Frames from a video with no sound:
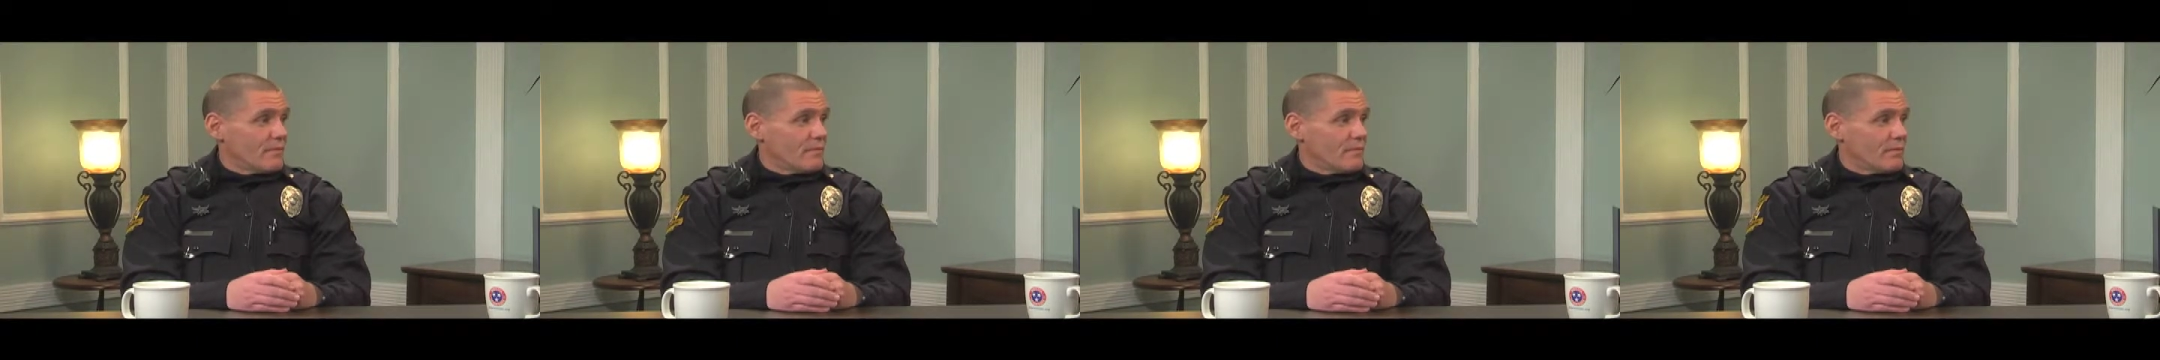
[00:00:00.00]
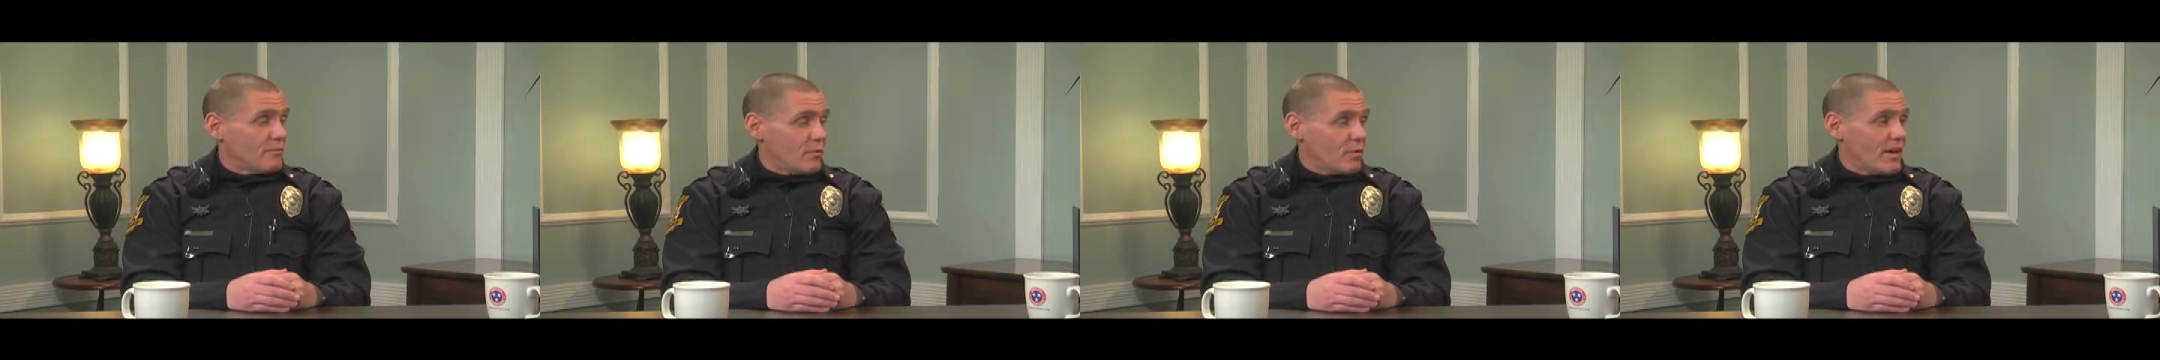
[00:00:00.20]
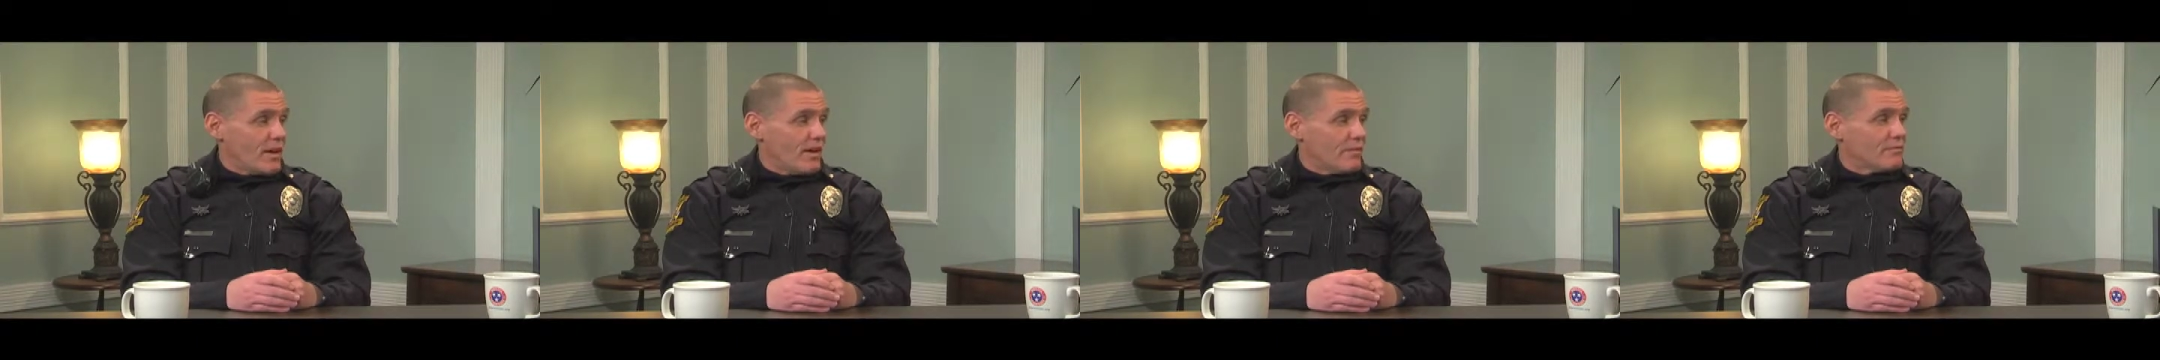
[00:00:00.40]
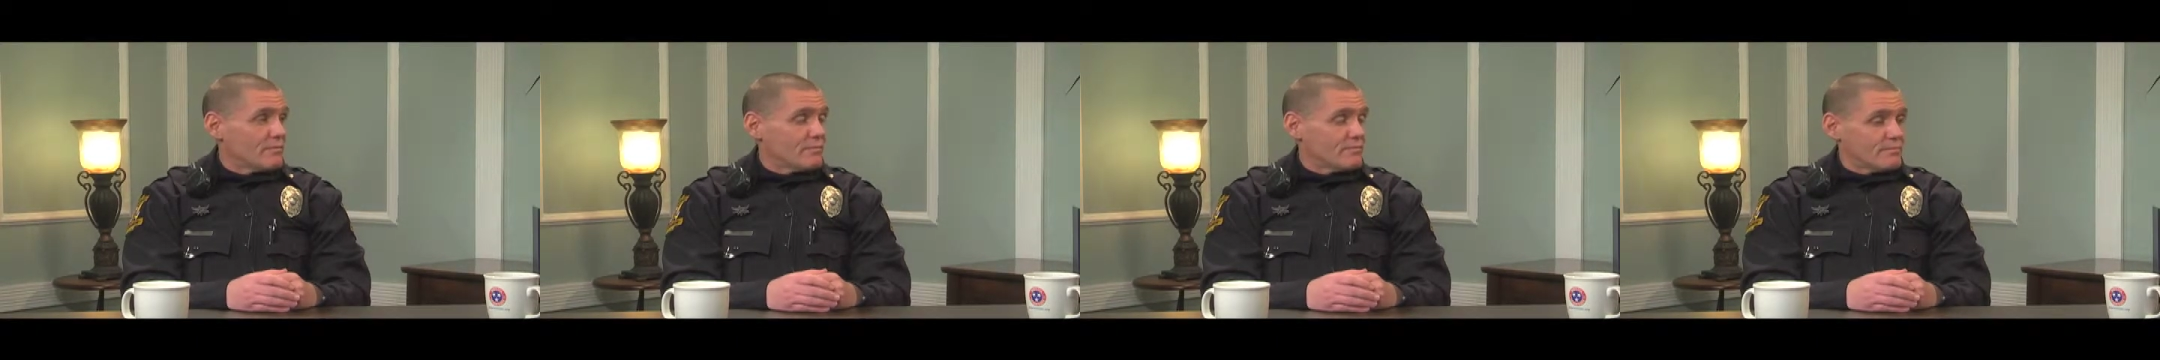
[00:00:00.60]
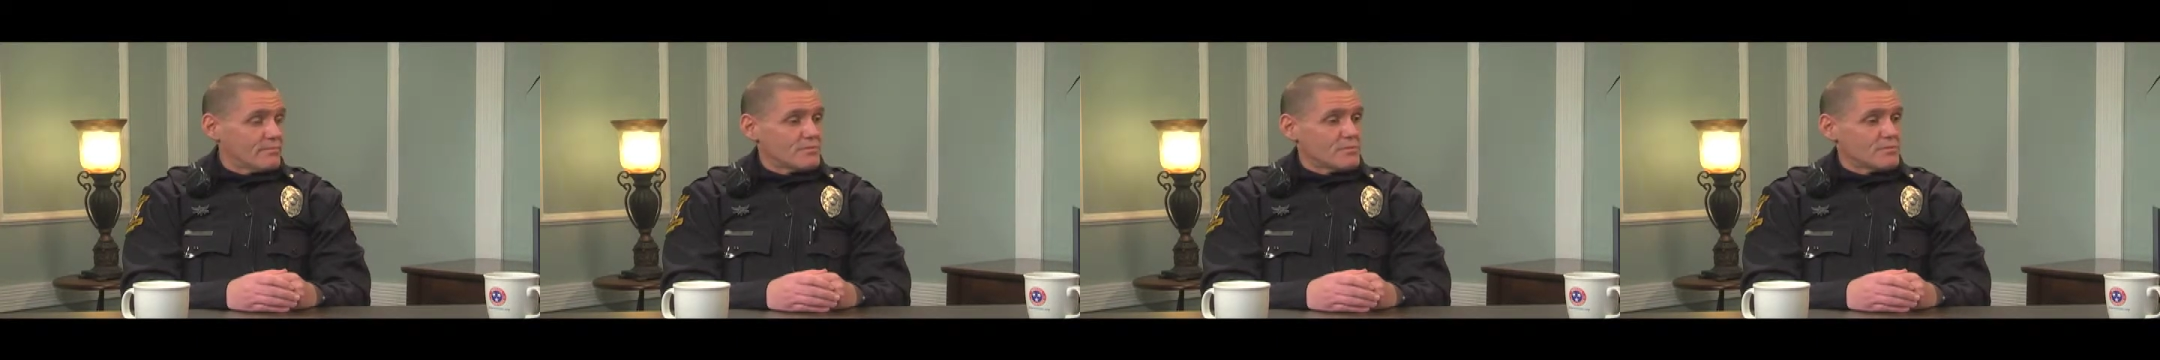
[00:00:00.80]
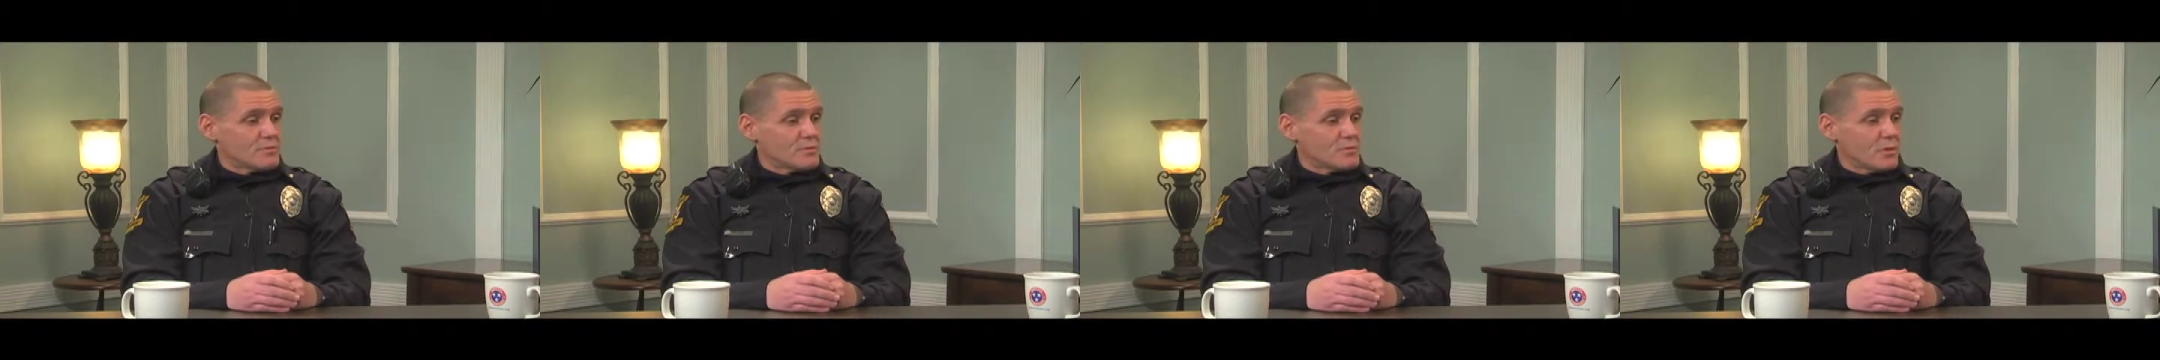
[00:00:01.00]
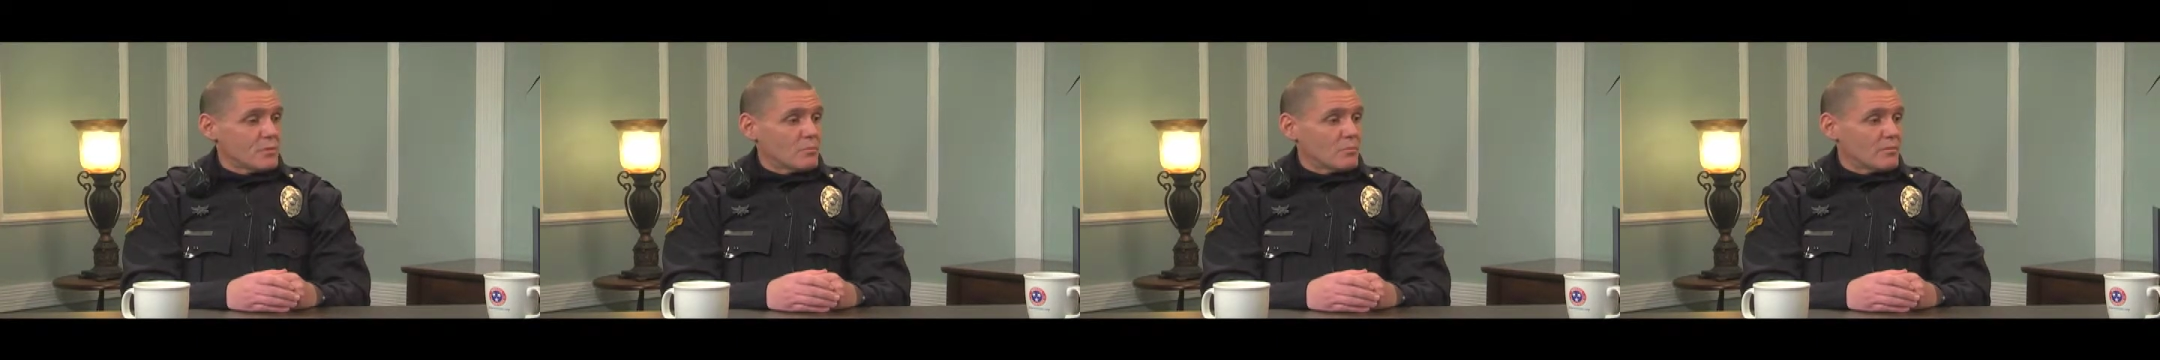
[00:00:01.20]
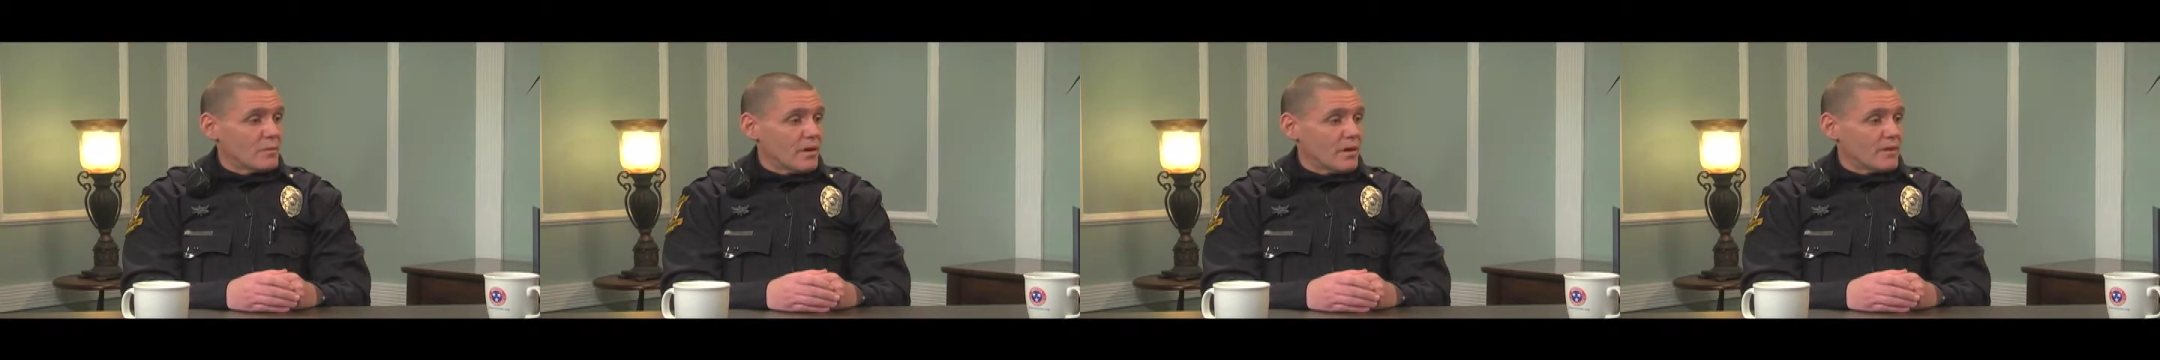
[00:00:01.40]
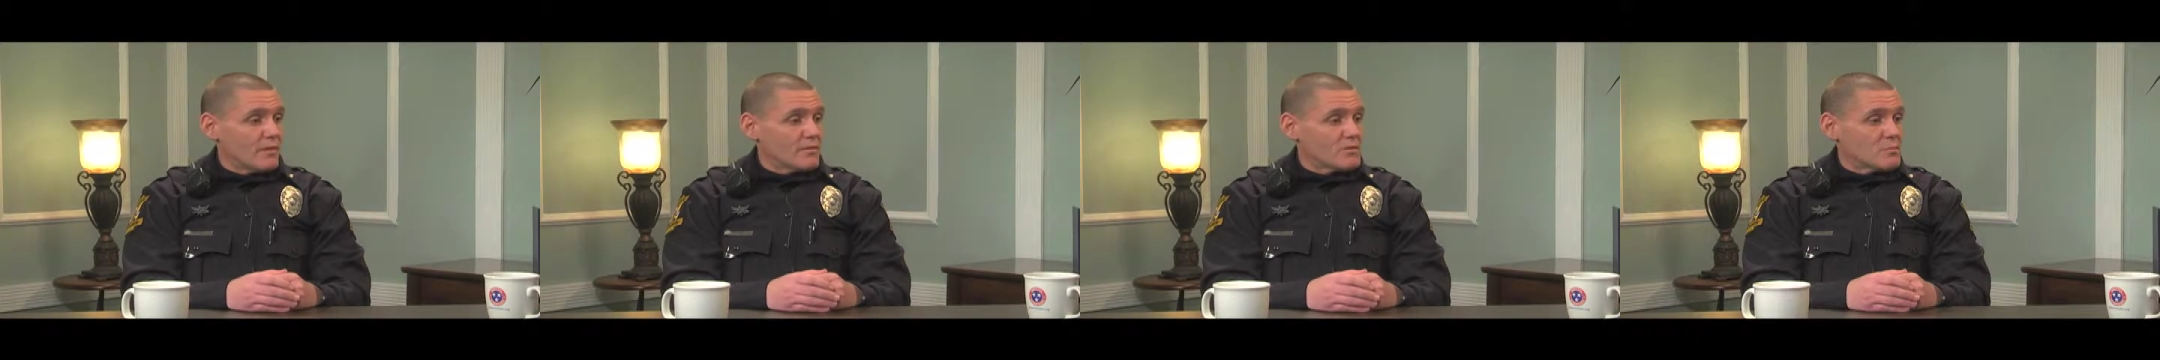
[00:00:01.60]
If we have some